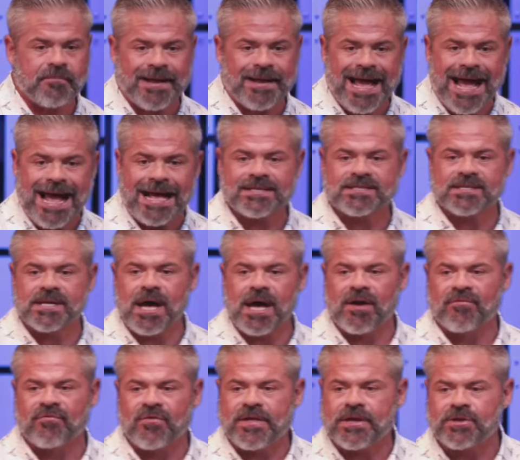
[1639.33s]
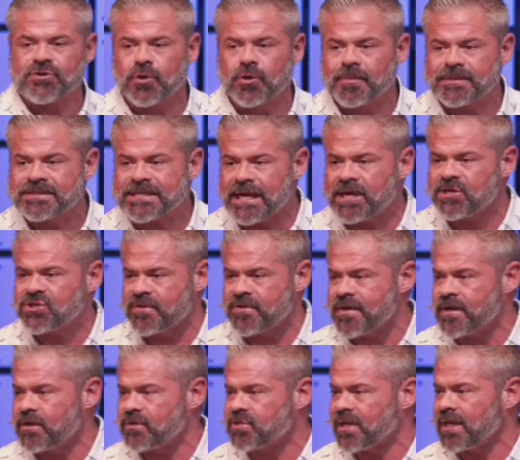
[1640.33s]
but ask God for the interpretation
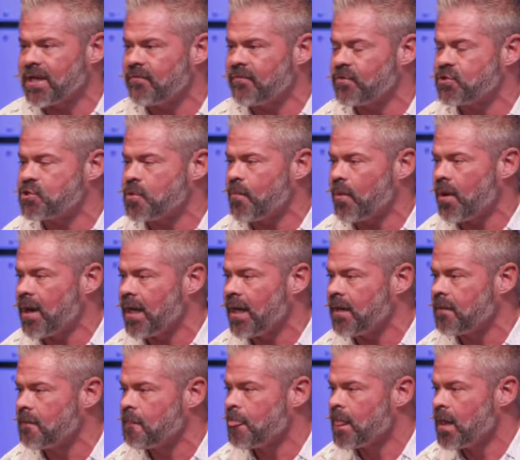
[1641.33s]
and understanding of what you pray.